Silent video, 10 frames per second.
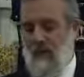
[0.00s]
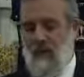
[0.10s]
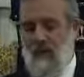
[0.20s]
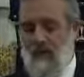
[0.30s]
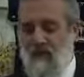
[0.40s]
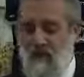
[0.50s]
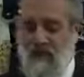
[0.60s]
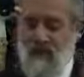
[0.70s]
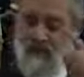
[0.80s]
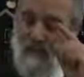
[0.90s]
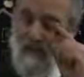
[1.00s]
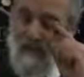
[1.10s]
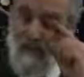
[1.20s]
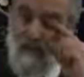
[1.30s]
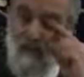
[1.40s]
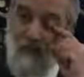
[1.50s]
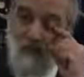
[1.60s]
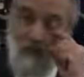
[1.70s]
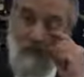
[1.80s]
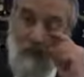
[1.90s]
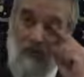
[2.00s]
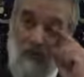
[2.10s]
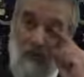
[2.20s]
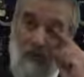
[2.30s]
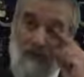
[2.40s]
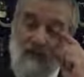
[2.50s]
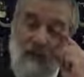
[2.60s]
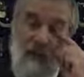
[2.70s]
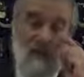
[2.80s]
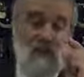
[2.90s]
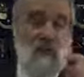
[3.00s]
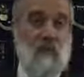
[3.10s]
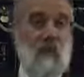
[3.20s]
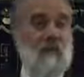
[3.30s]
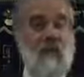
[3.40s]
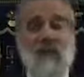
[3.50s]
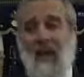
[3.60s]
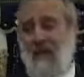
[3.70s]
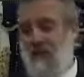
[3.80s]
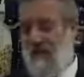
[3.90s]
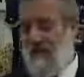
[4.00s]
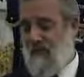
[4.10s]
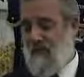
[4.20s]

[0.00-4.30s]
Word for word: Let me give you an example. We spoke about kaas, we spoke about anger.